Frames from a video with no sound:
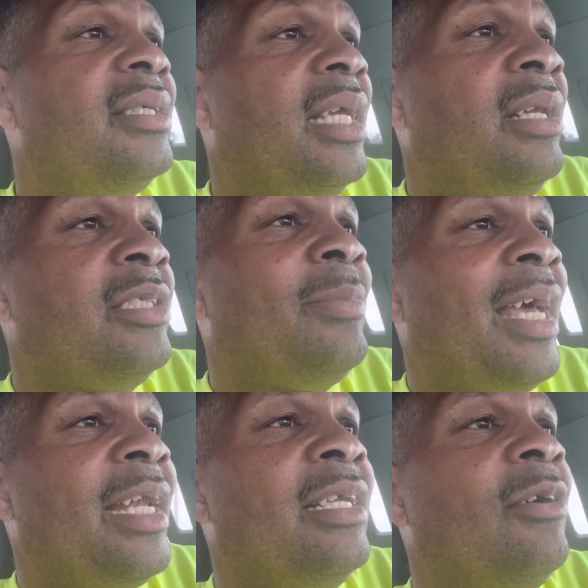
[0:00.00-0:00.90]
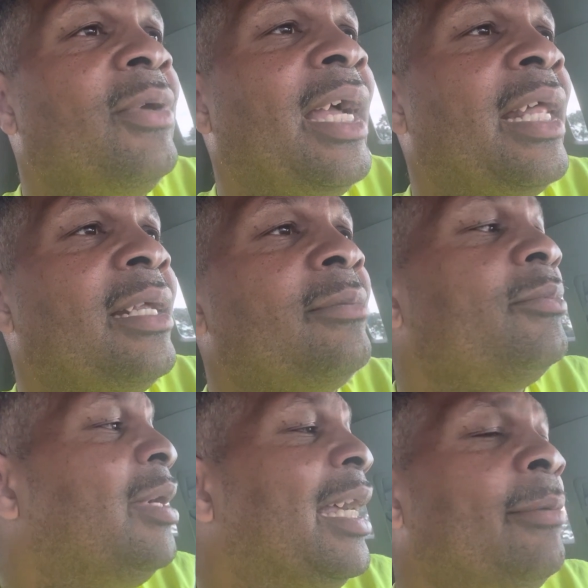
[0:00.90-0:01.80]
You know, it's bad enough we got
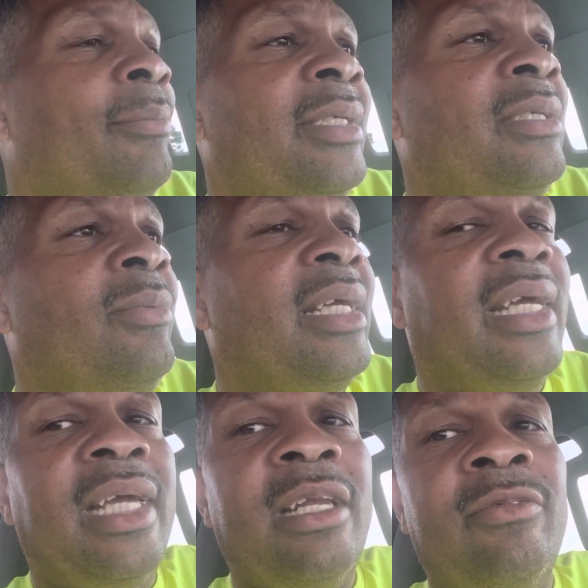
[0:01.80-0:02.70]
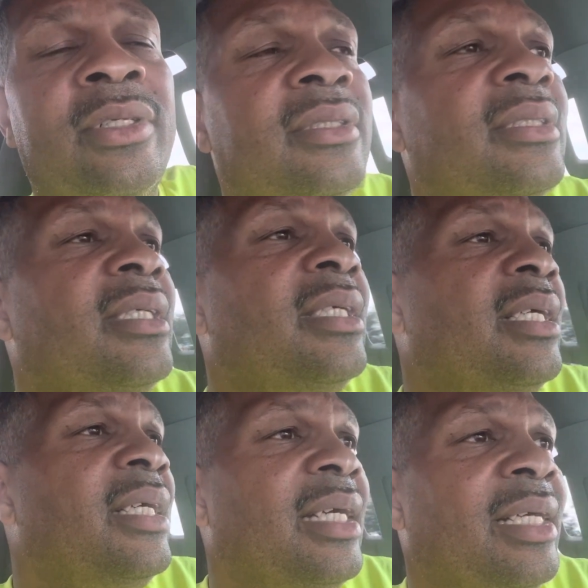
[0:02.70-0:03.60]
a busy week ahead of us,
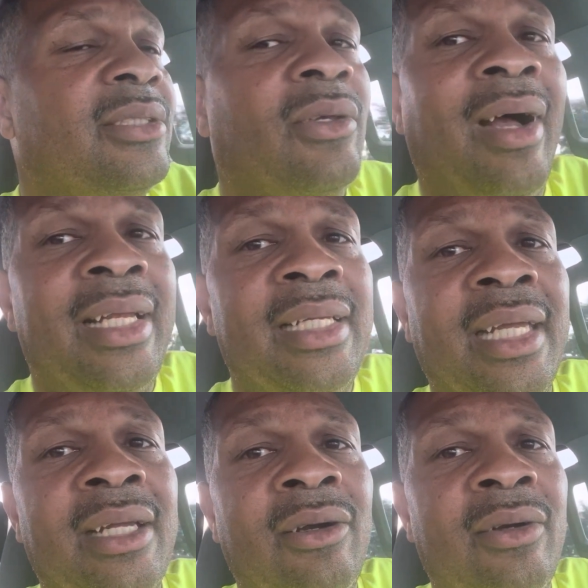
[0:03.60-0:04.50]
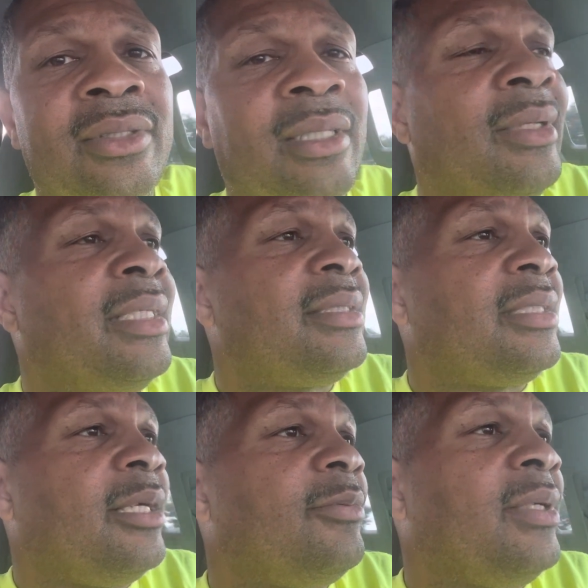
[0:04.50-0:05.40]
and so I need to get on some of this
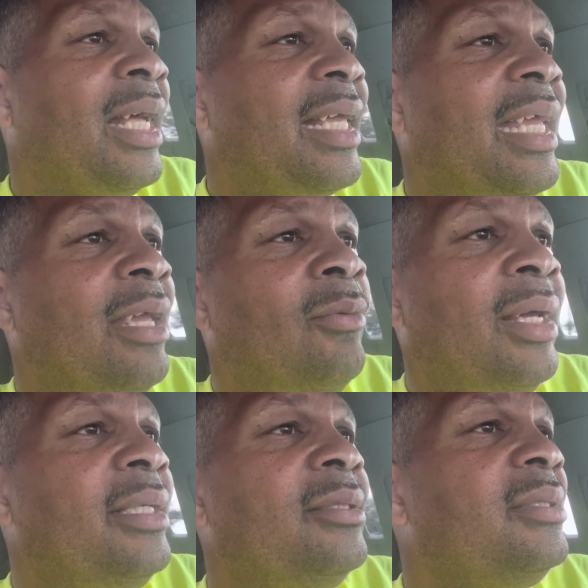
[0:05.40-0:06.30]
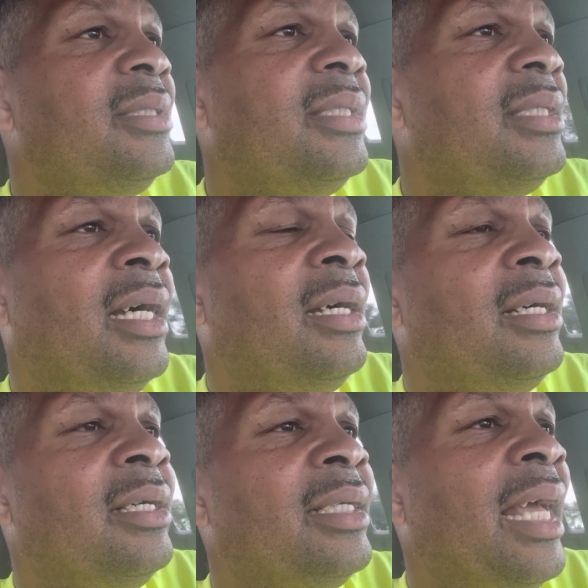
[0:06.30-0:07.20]
stuff. I can't wait
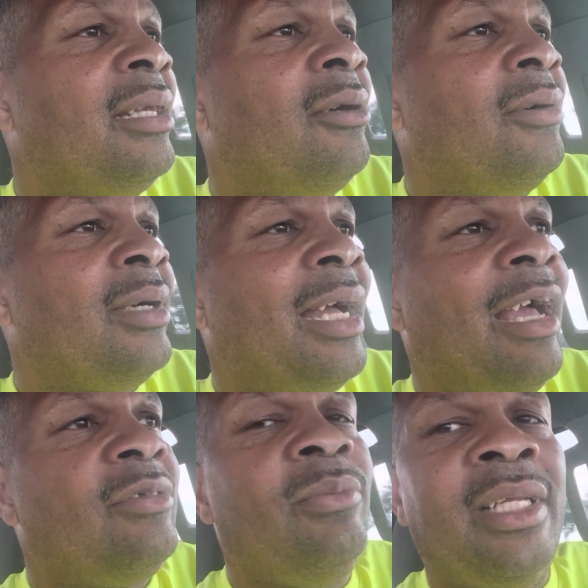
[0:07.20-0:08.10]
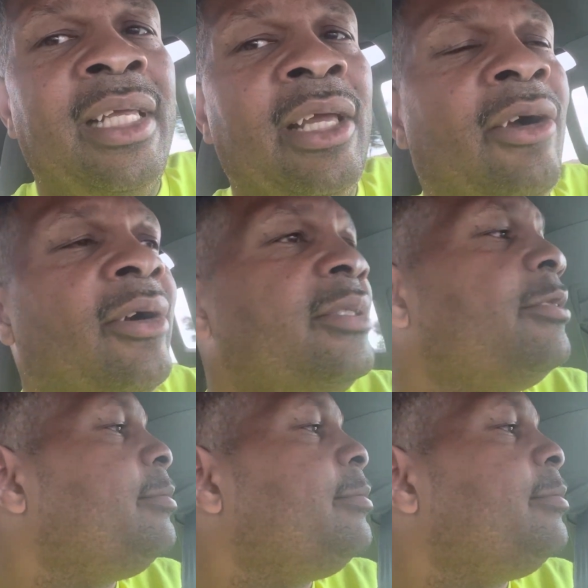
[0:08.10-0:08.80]
that long. I have too many yards.